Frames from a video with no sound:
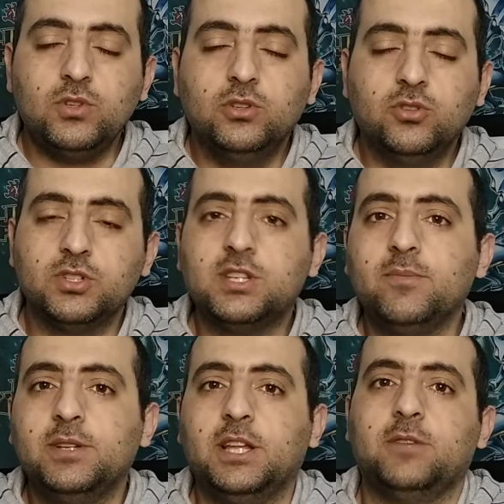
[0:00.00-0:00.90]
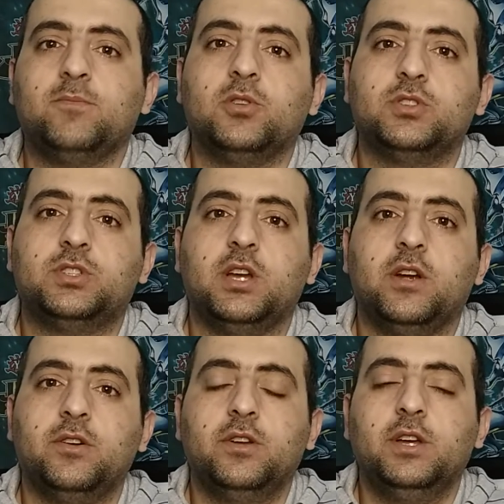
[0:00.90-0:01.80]
to summon that
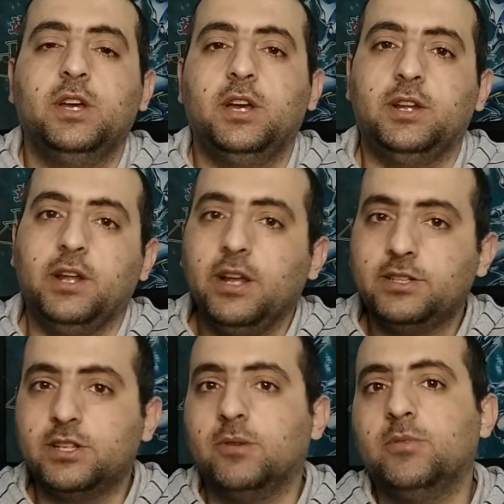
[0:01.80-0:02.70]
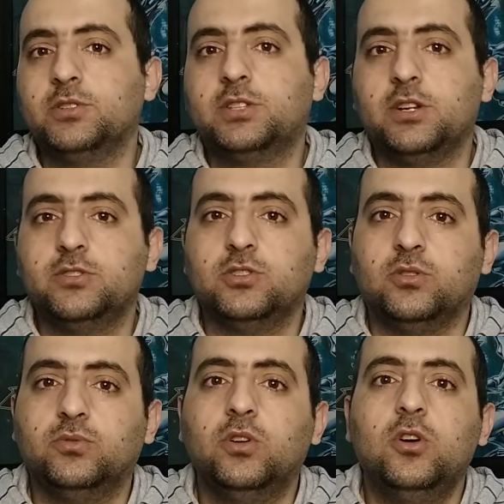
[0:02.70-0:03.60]
monster in an extra monster
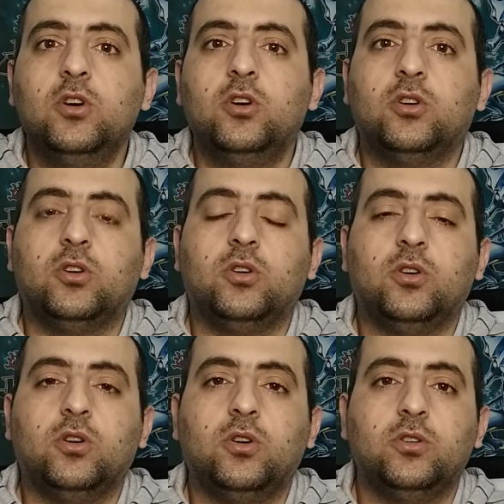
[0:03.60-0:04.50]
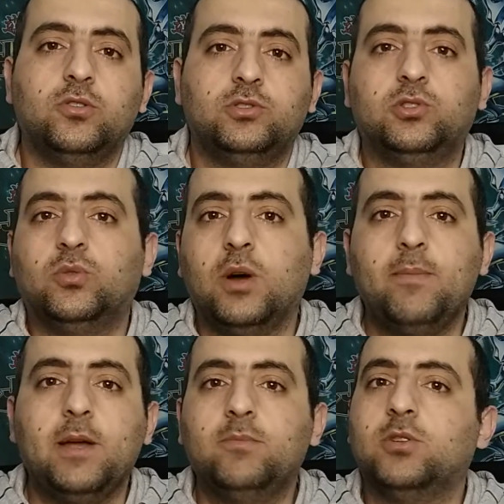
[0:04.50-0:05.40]
zone or to a
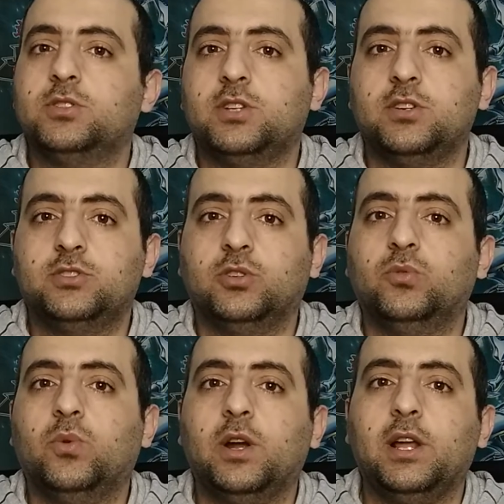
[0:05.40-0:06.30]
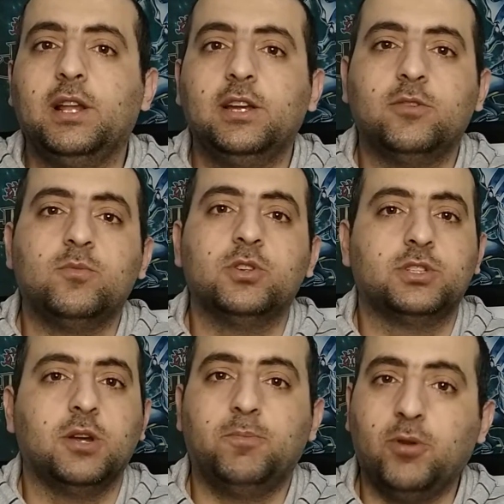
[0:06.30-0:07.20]
main monster zone where a link
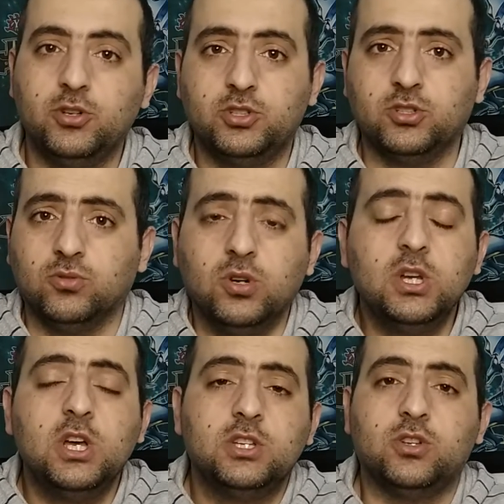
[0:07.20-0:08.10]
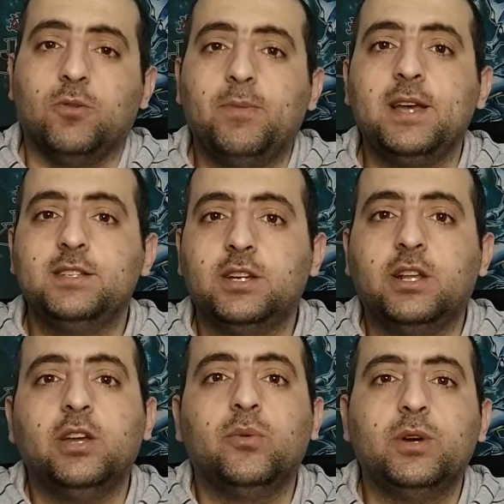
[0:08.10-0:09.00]
monster points to. So
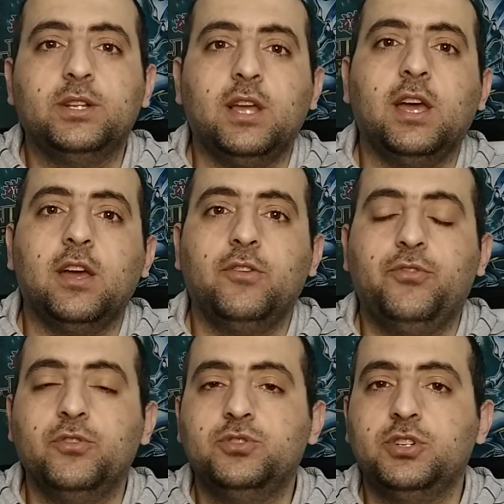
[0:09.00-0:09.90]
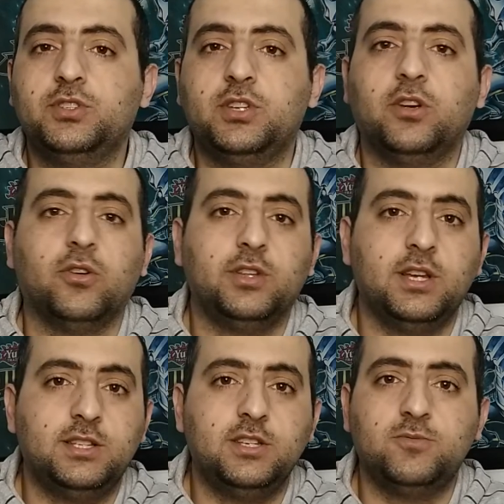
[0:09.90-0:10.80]
basically we're taking fusion, synchro and
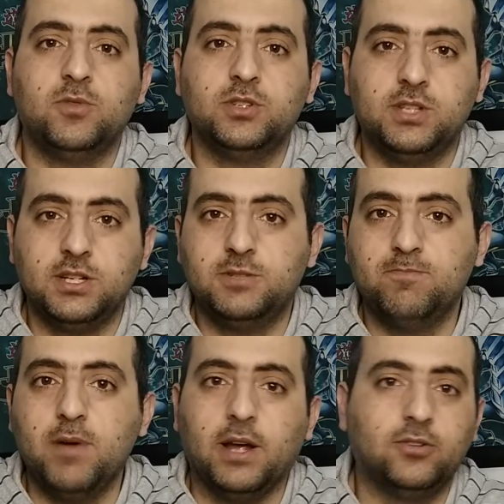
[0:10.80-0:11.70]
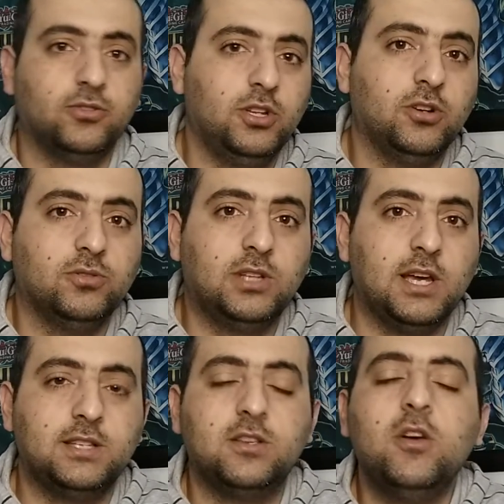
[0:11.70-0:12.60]
Xyz monsters back to the old
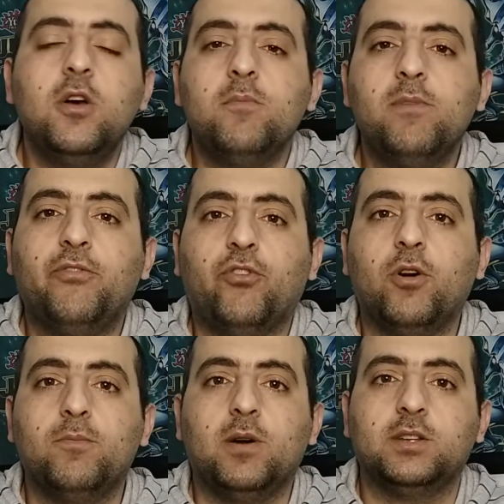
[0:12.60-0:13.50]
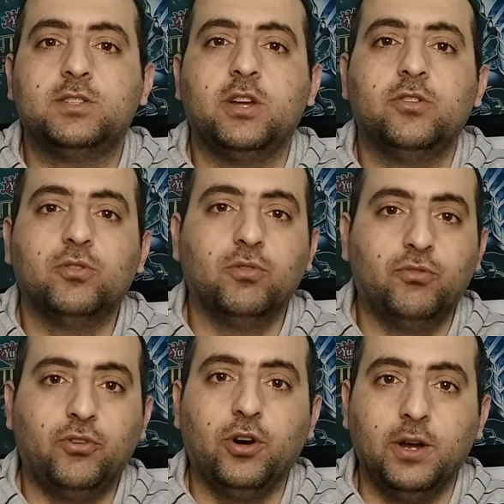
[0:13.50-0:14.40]
days before Master Rule
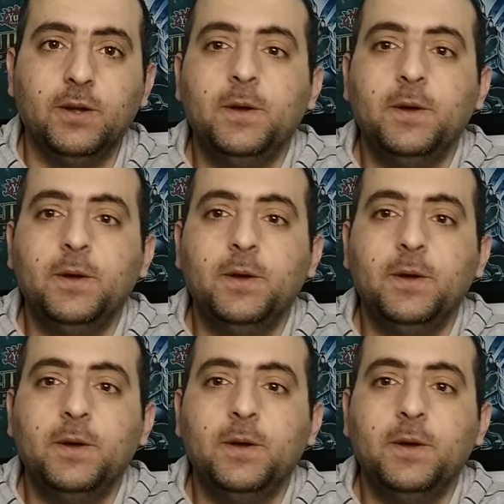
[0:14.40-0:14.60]
4.